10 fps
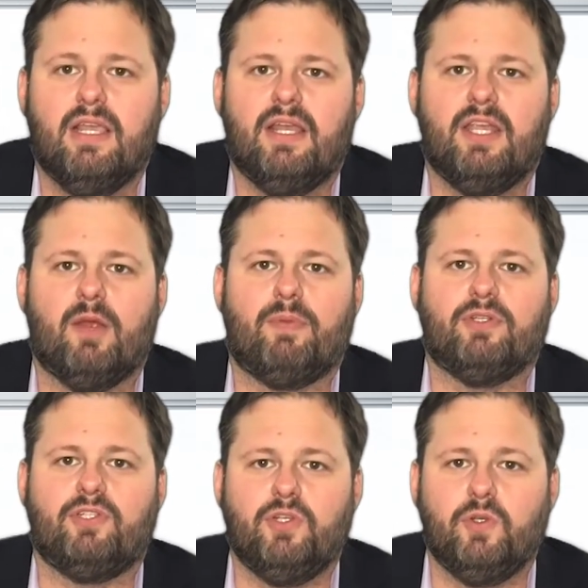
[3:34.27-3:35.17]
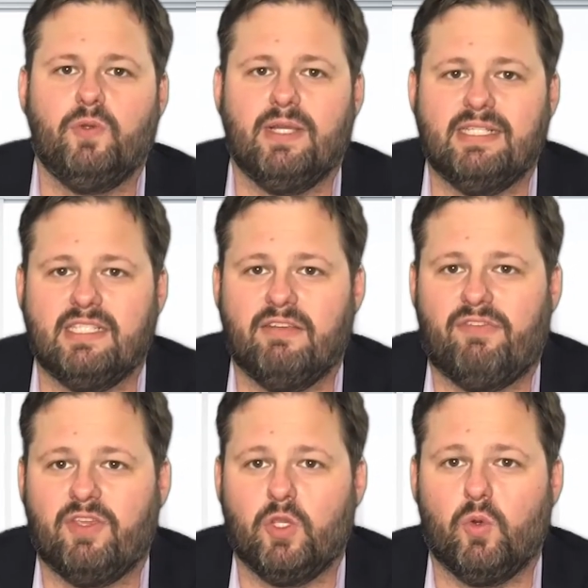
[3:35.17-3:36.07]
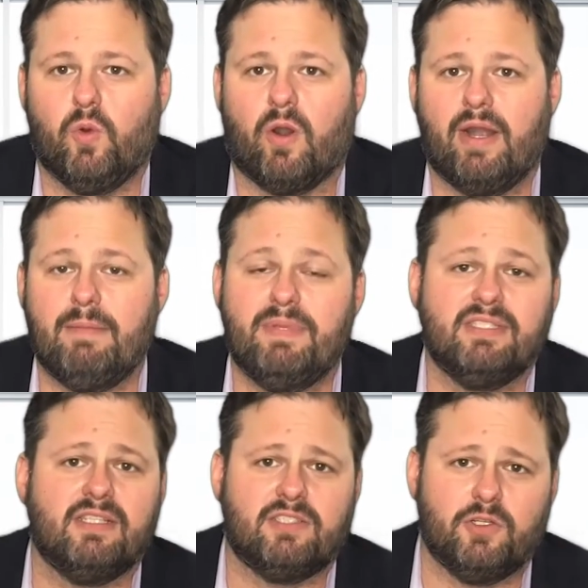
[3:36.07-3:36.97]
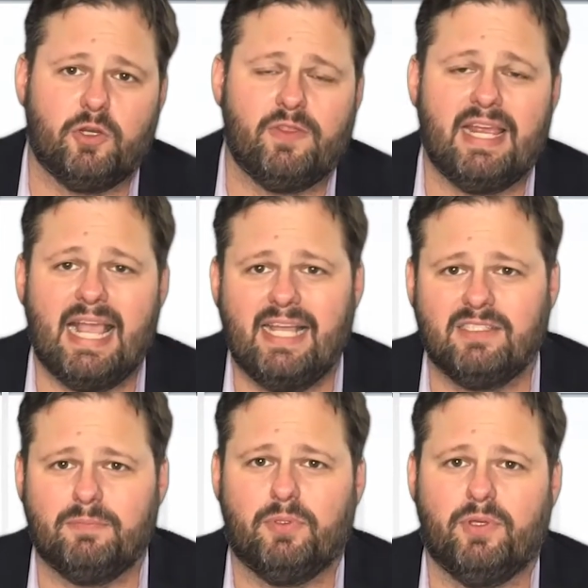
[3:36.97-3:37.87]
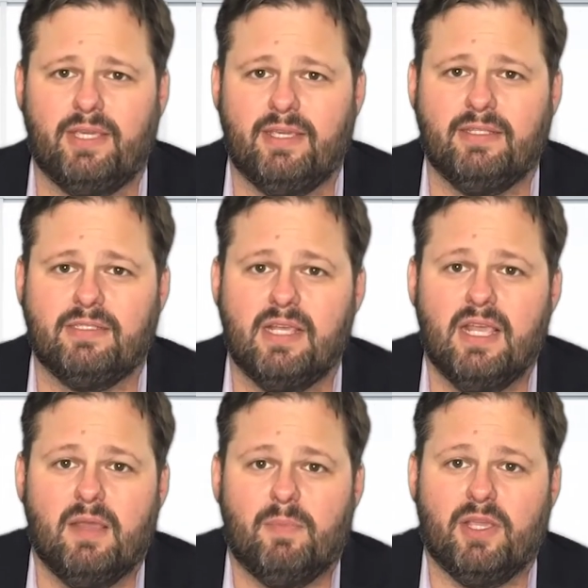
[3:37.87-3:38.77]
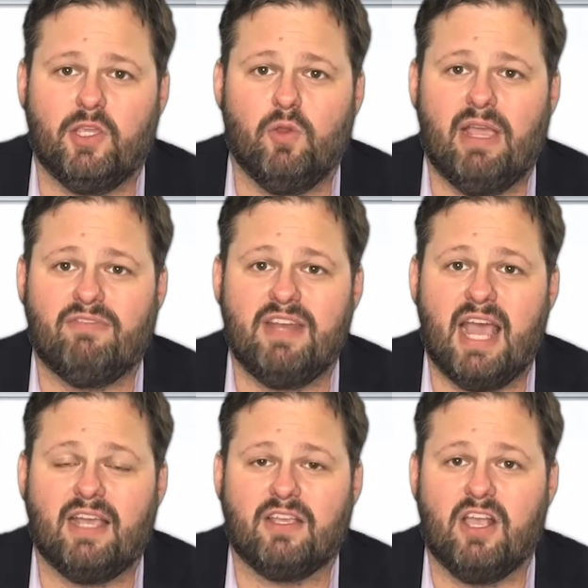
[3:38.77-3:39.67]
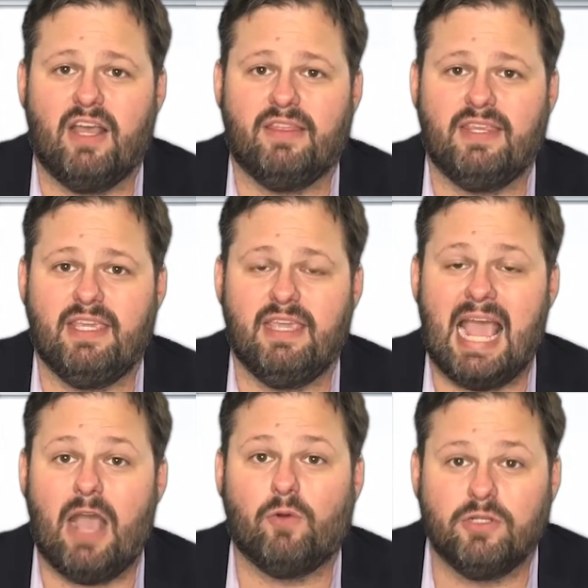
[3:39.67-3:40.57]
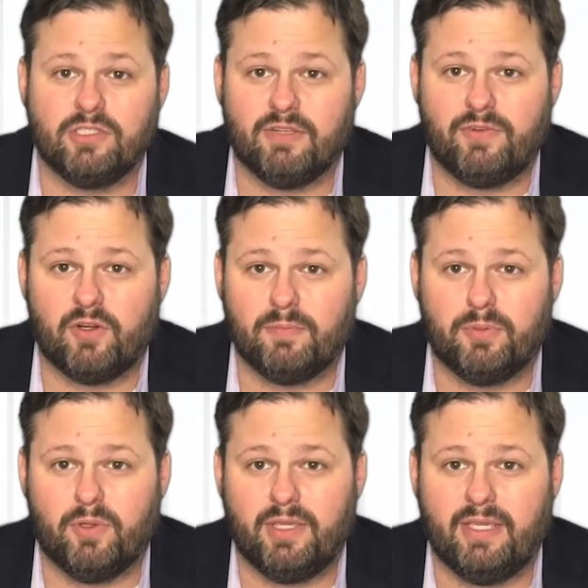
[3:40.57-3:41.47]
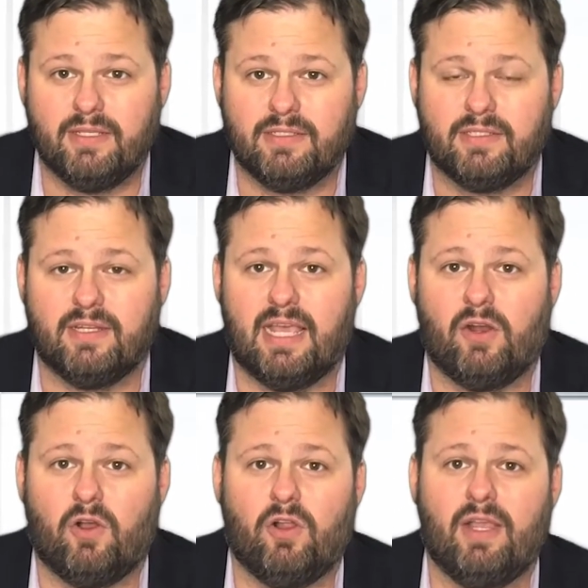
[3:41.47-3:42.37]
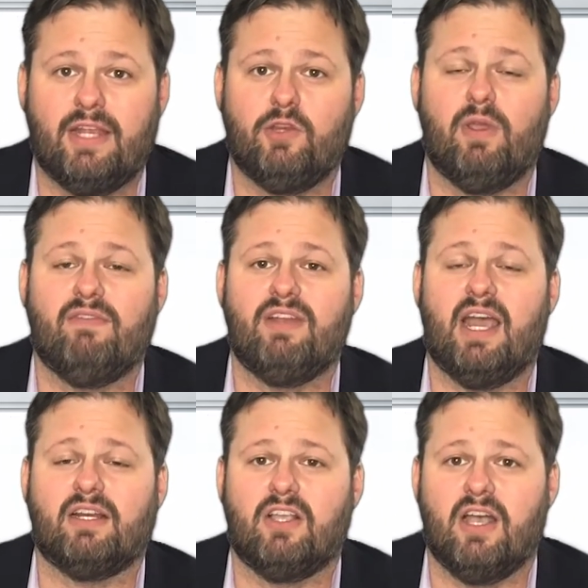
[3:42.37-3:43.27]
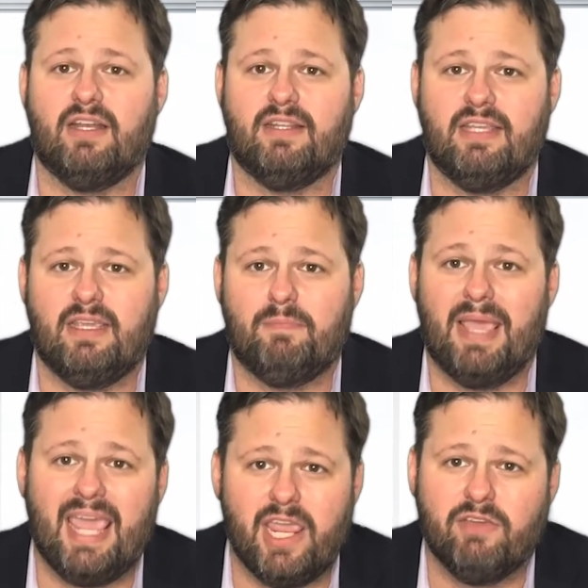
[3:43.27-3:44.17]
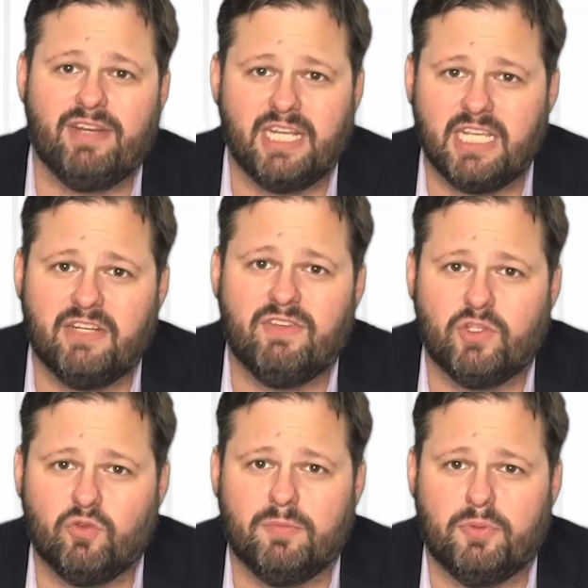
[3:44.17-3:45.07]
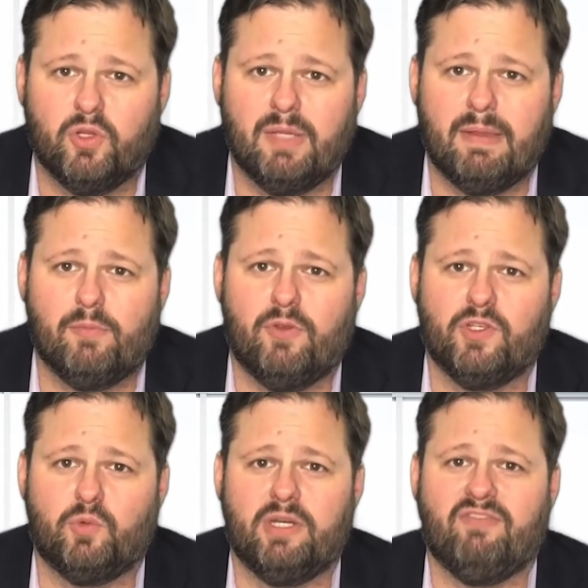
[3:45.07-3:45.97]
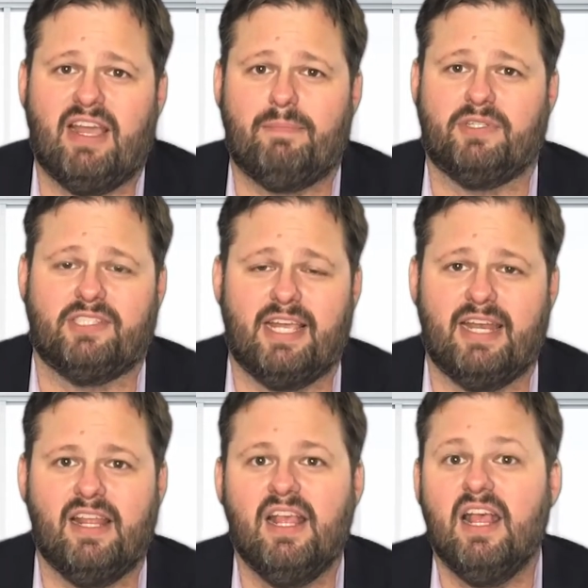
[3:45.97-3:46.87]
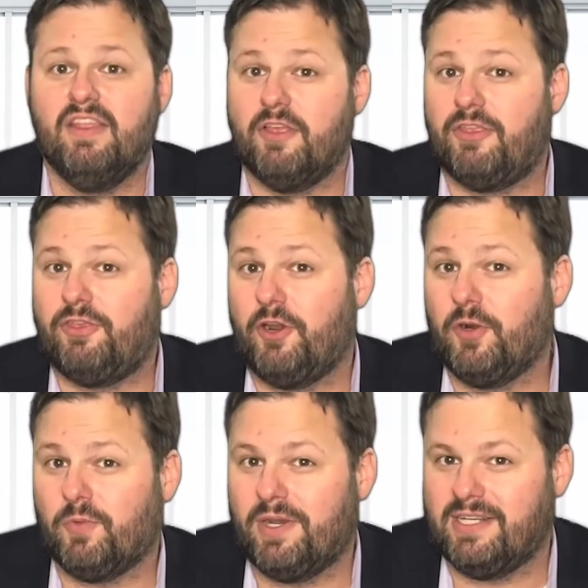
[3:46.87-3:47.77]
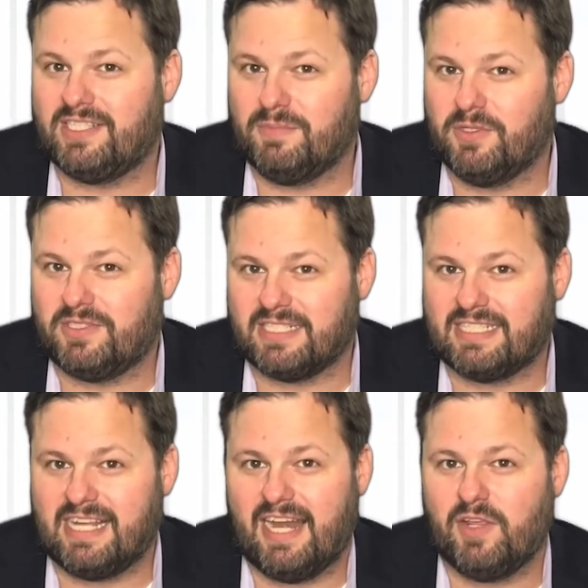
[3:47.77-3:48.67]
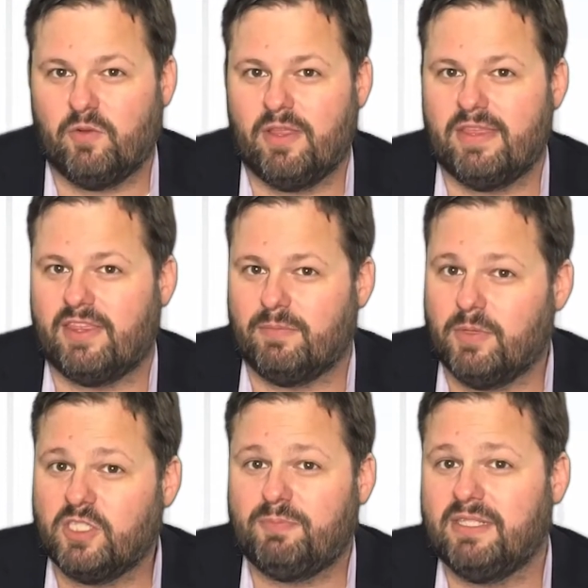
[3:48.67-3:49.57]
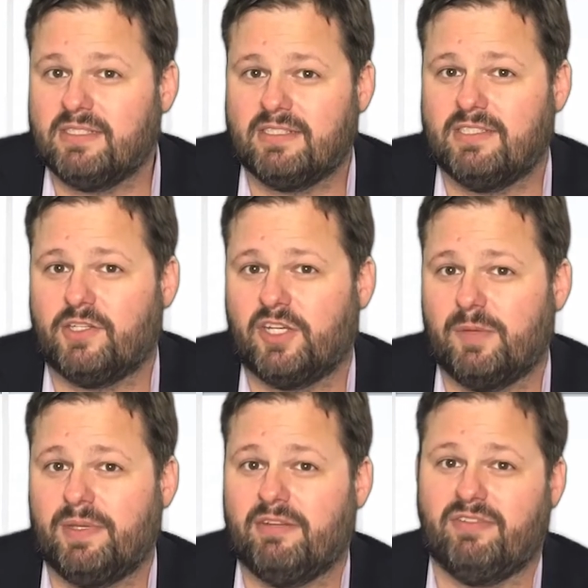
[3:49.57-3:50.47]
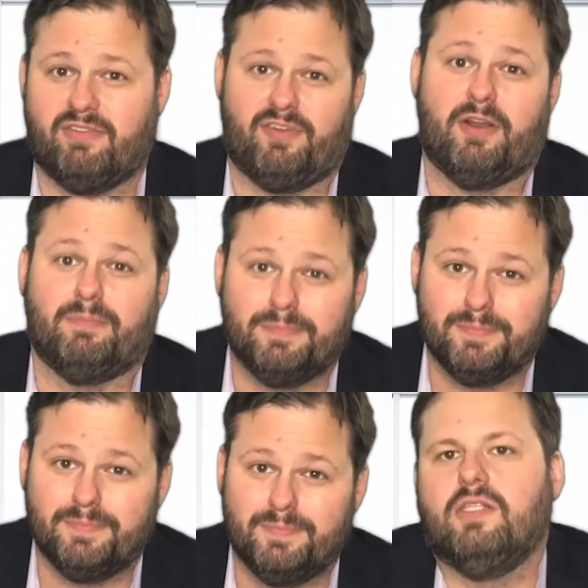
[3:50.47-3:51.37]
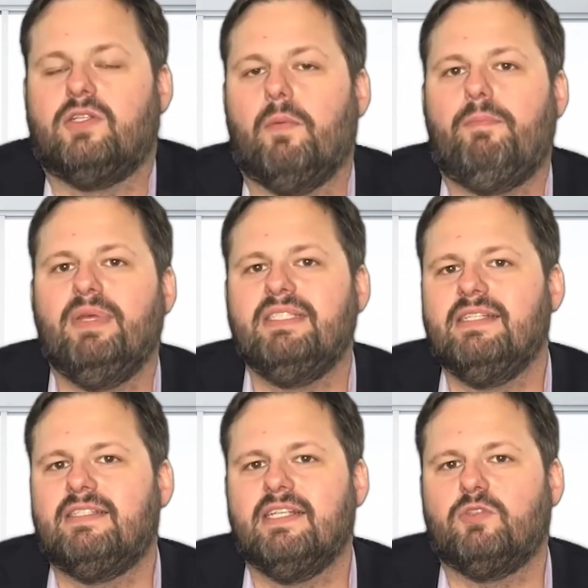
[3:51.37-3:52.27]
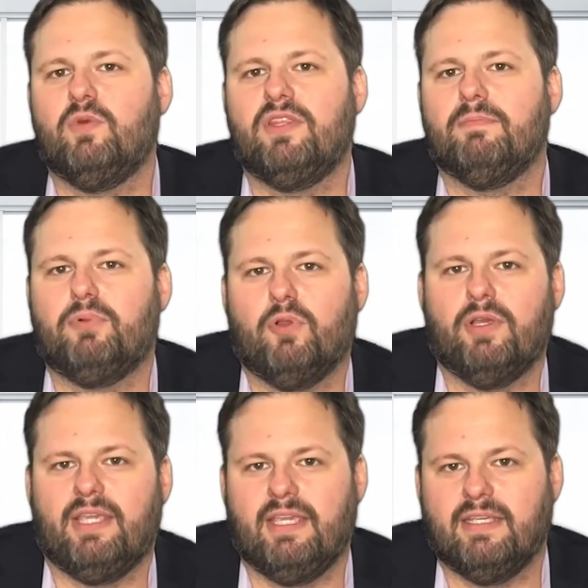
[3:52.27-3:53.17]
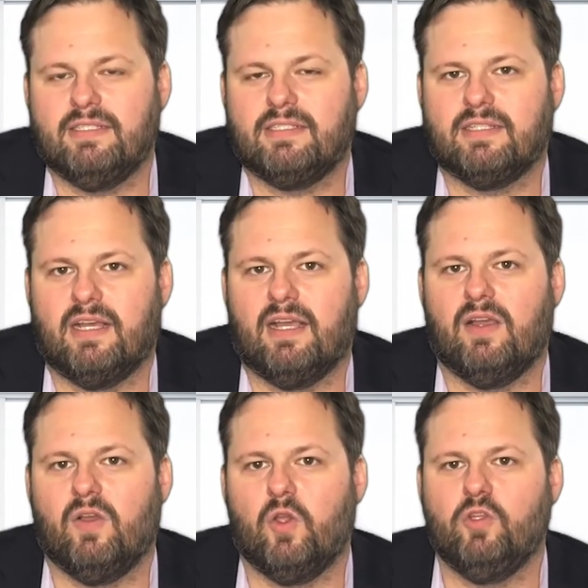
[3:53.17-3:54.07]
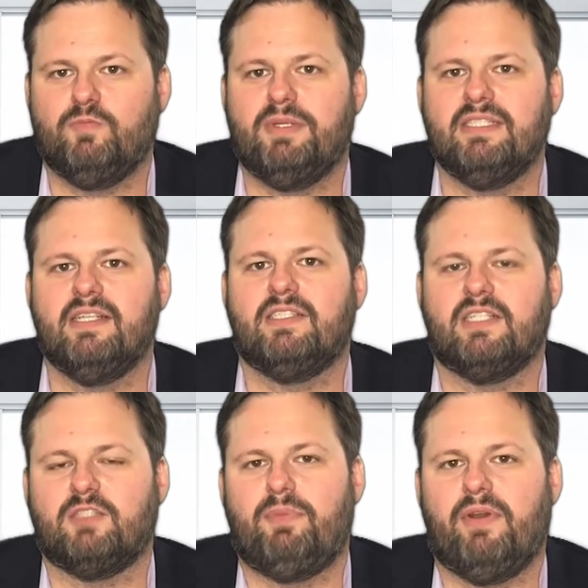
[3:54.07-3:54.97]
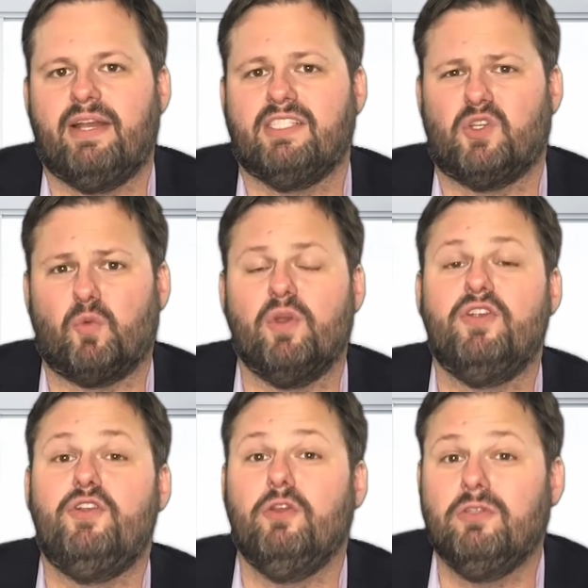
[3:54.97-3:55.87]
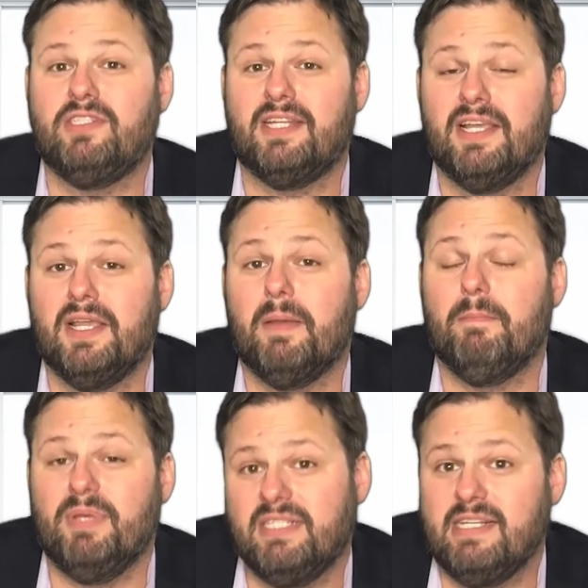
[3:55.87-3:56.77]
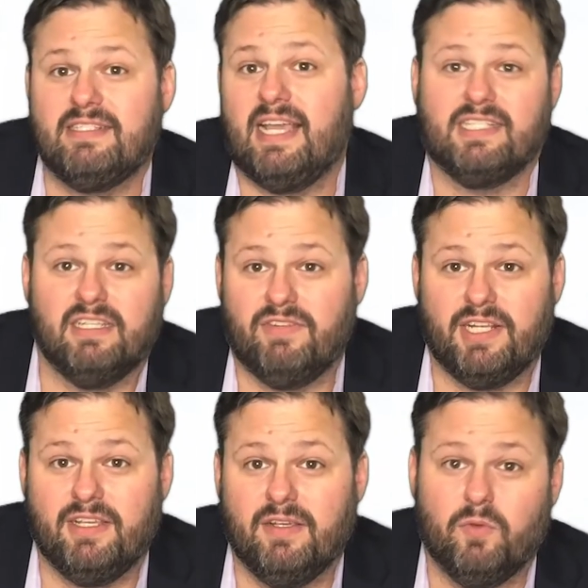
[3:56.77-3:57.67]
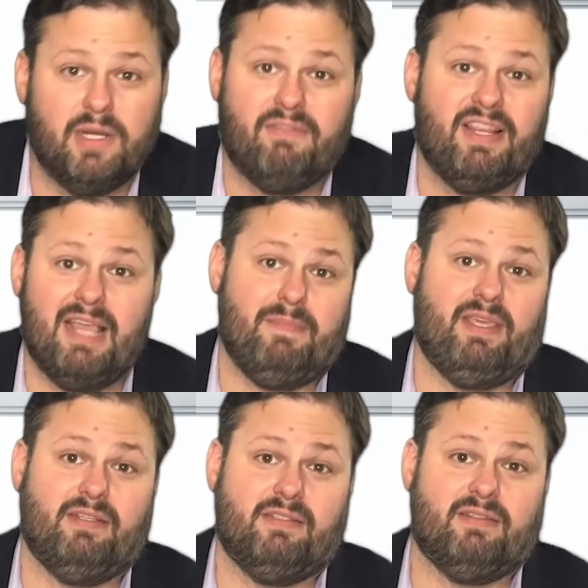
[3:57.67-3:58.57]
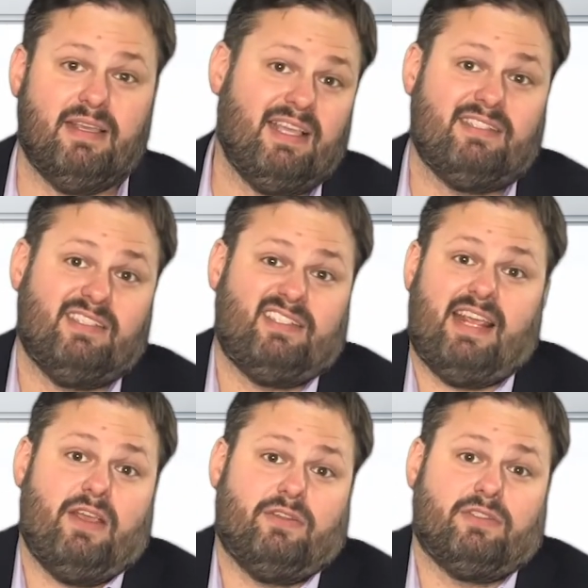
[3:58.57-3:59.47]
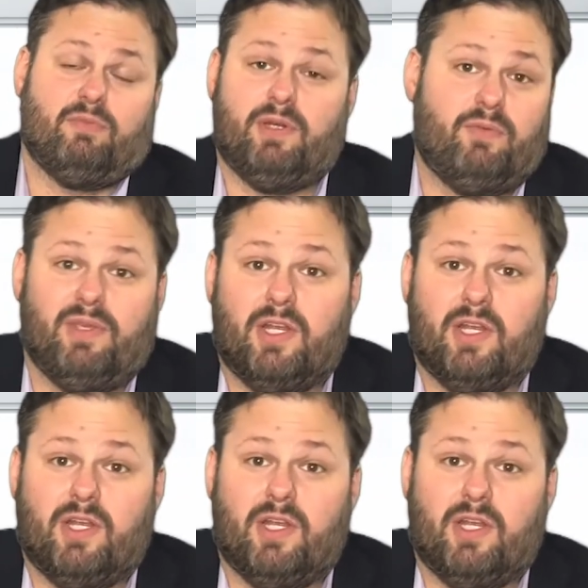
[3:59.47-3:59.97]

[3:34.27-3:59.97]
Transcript: Number 2 is if you are a business owner that has employees, but you have not cut the hours of your employees at all, and you have not cut the pay of any individual employee by more than 25%. The third one is the most exciting one that the most businesses are going to benefit from. So businesses with employees whose business experienced reduced business activity, whatever that means, I guess it's sales, we don't really know